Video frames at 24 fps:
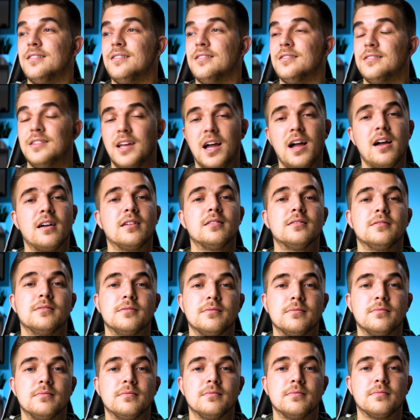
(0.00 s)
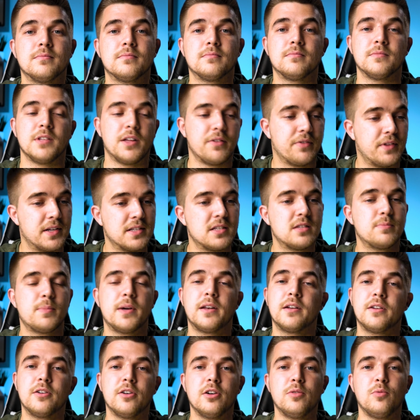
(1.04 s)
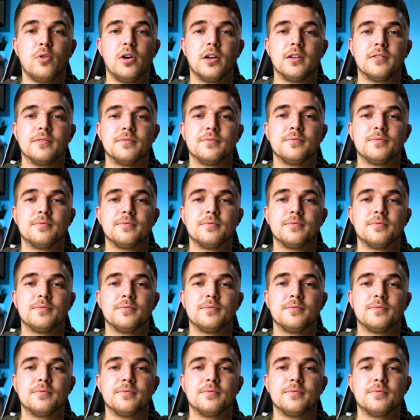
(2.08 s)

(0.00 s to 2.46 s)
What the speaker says: Yeah, this has been a good one.